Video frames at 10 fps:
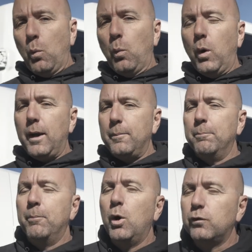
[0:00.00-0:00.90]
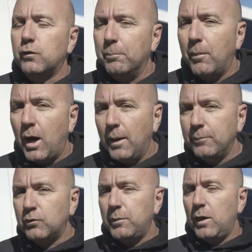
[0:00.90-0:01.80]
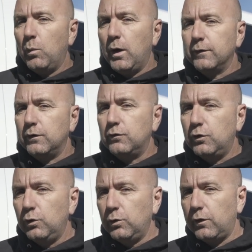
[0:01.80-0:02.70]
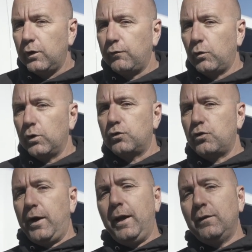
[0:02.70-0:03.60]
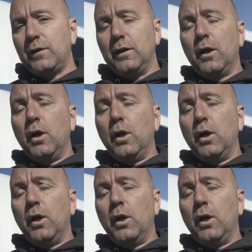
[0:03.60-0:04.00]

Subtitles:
what most moms may want to do to their Ford Transit.